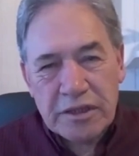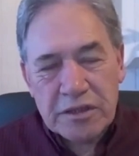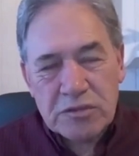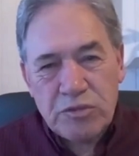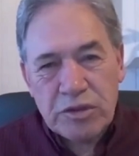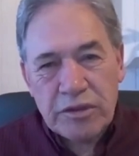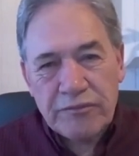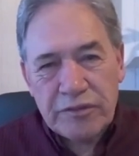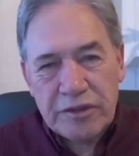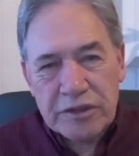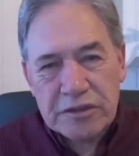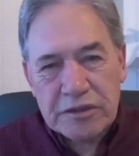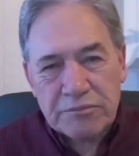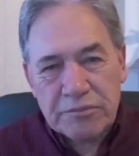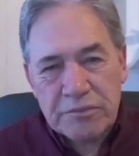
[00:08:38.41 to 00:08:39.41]
And it's one of
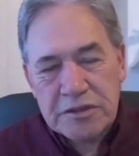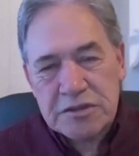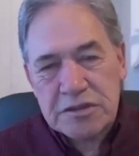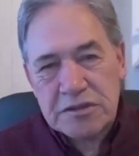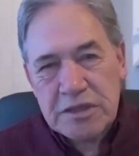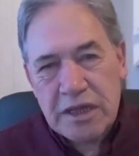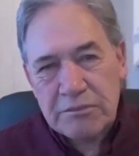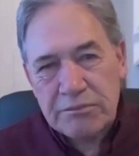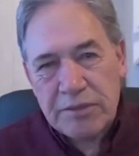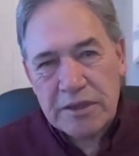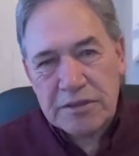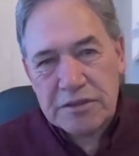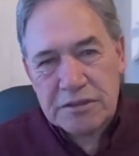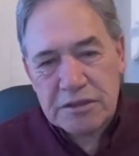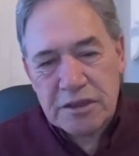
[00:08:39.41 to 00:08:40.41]
leadership. This is
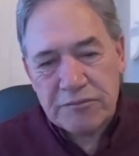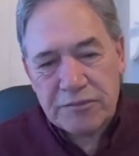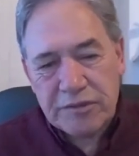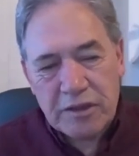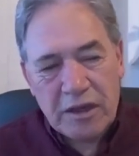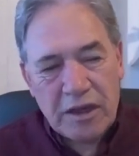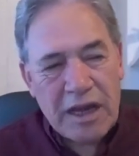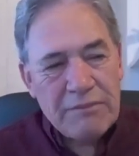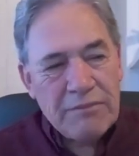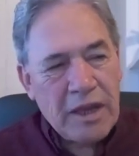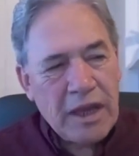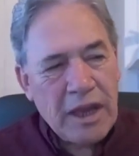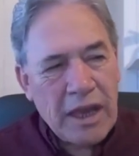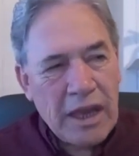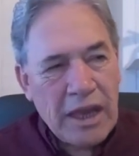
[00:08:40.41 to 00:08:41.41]
unbalanced, it's unfair.
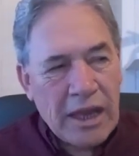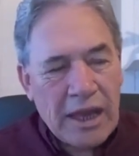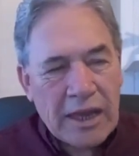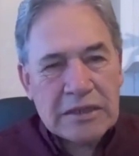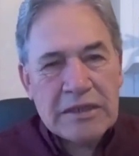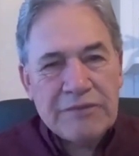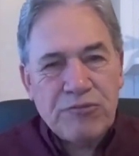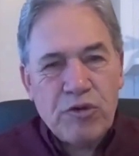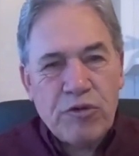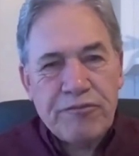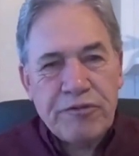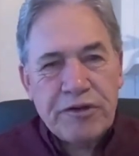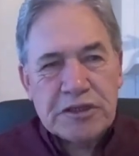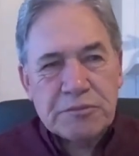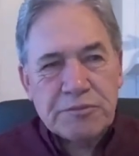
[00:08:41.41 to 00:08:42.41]
I'm utterly
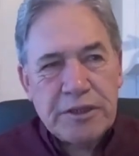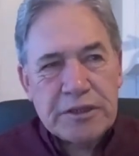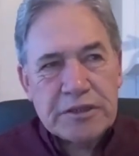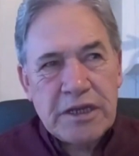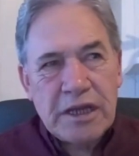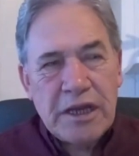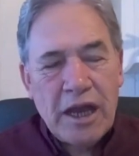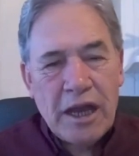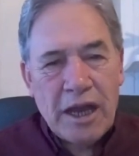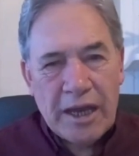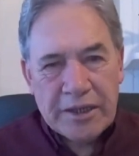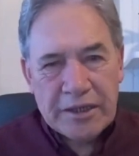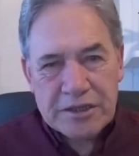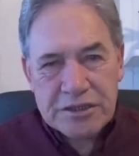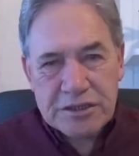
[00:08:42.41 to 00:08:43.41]
for free speech.
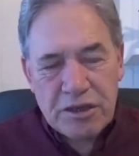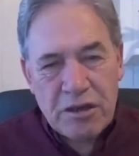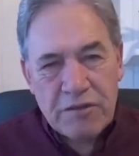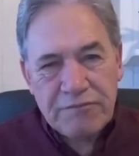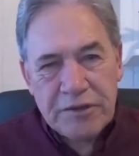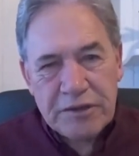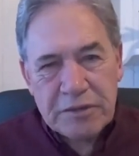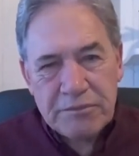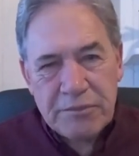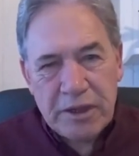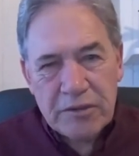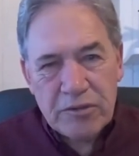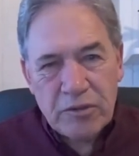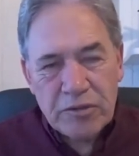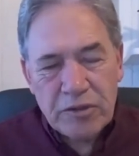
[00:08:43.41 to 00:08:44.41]
I get so offended
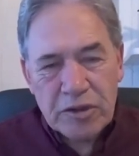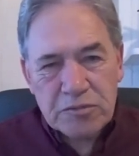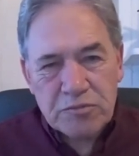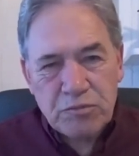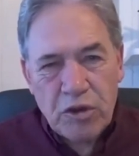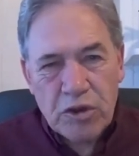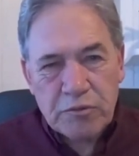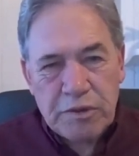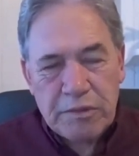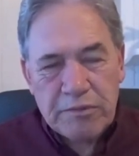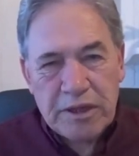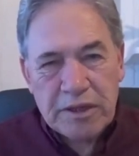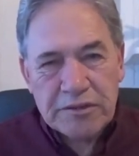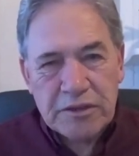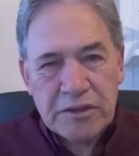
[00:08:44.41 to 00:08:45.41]
by all those woke
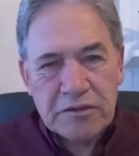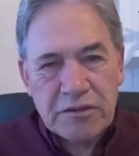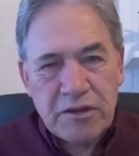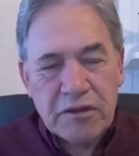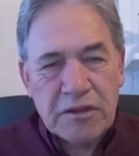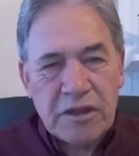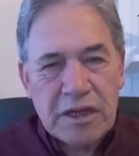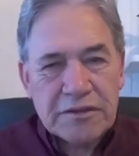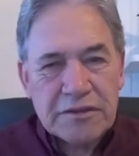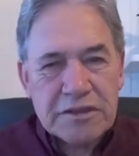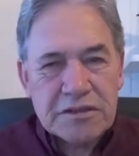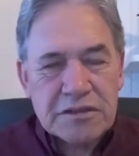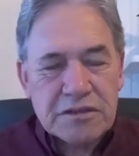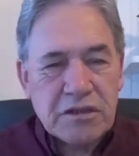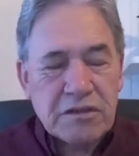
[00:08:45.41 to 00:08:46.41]
people out there who don't like
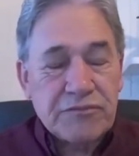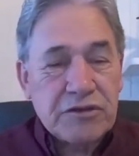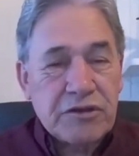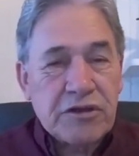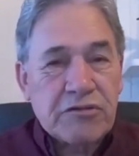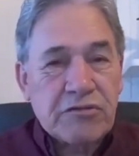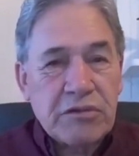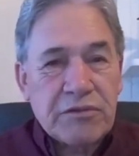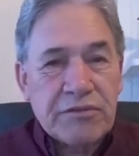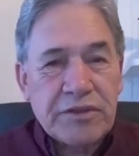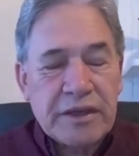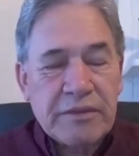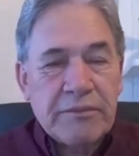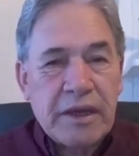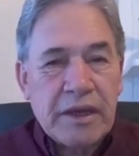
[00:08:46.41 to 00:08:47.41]
this. So if you don't agree
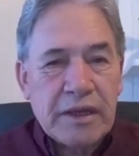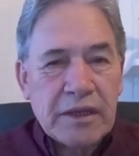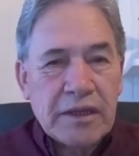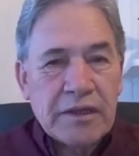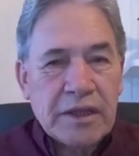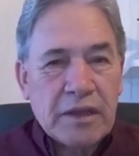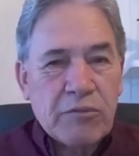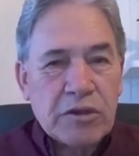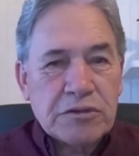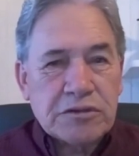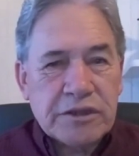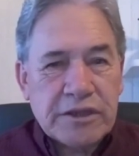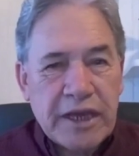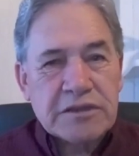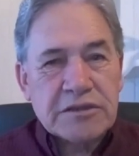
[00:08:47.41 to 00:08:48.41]
with them, they
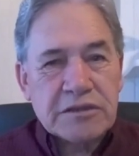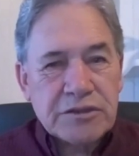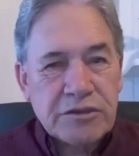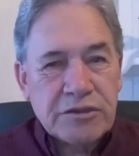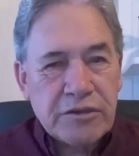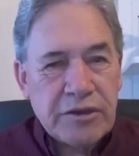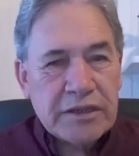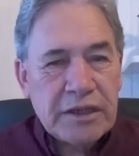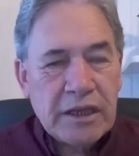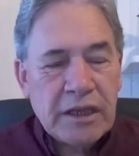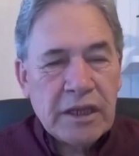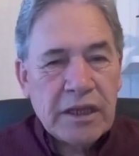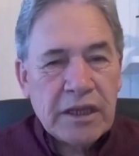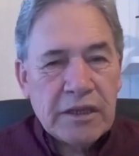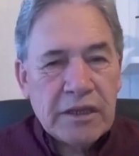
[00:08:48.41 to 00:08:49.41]
want to cancel you out.
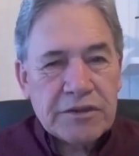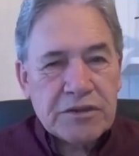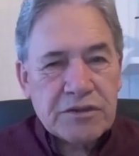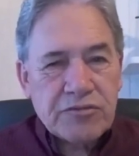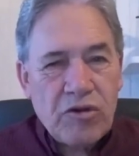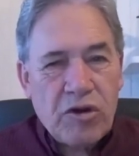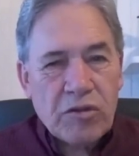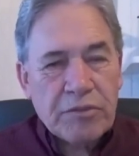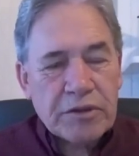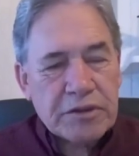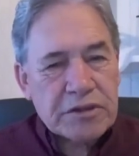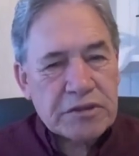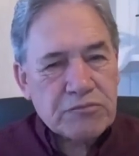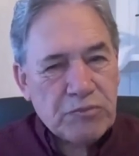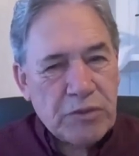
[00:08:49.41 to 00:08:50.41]
This is wrong.
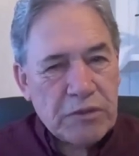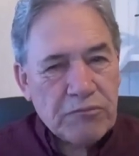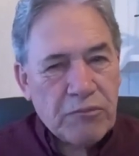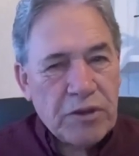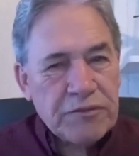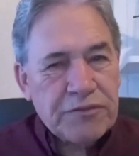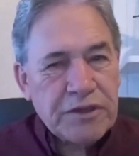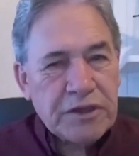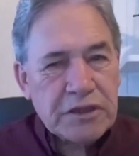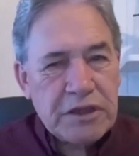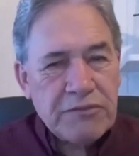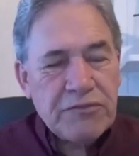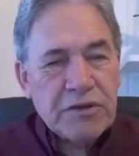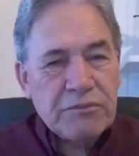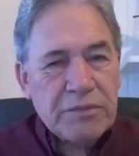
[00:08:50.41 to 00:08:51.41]
But there's one, one
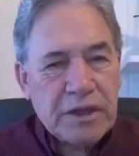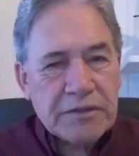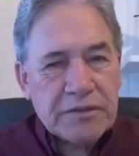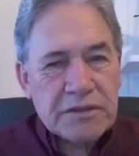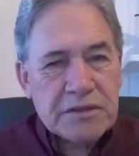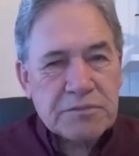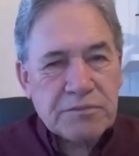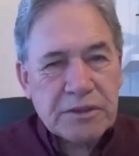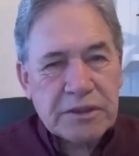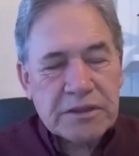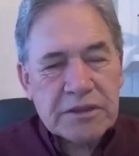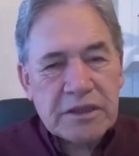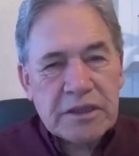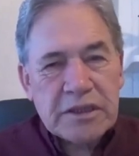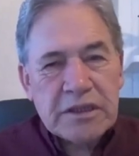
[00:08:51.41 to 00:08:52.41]
thing different about this
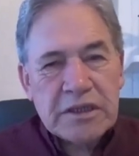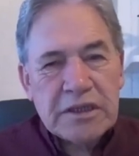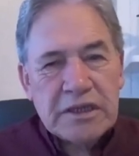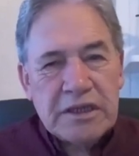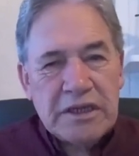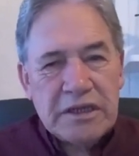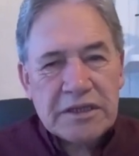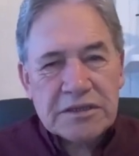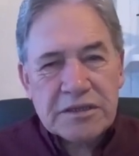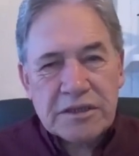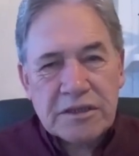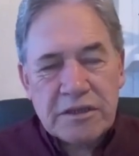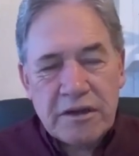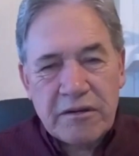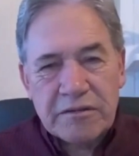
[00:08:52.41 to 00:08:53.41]
speech it is
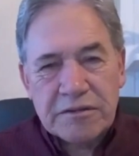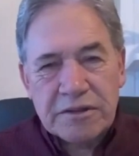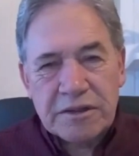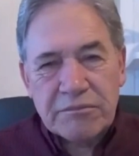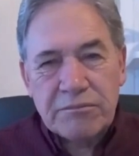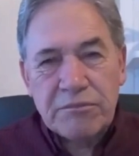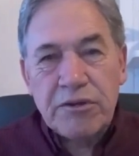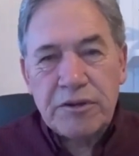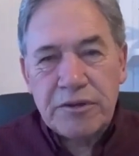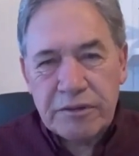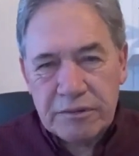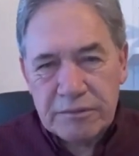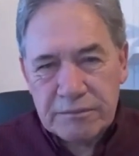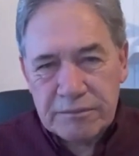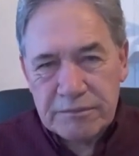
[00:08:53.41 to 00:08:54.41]
encouraging
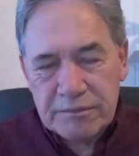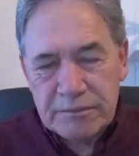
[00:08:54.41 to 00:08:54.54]
murder.